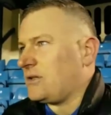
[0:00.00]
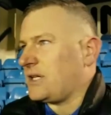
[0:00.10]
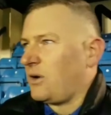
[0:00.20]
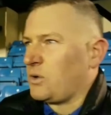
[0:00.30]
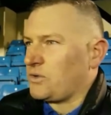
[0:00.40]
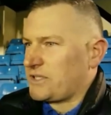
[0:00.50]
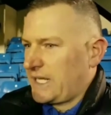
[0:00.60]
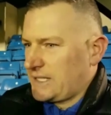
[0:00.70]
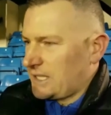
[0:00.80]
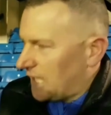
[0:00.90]
you know, and
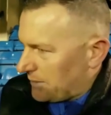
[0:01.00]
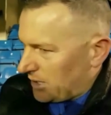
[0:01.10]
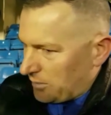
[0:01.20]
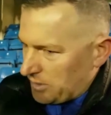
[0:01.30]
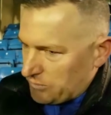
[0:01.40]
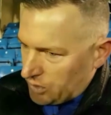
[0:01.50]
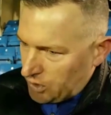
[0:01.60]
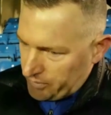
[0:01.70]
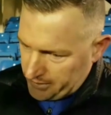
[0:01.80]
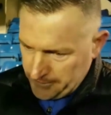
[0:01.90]
understanding the game a little bit
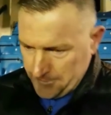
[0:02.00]
more. And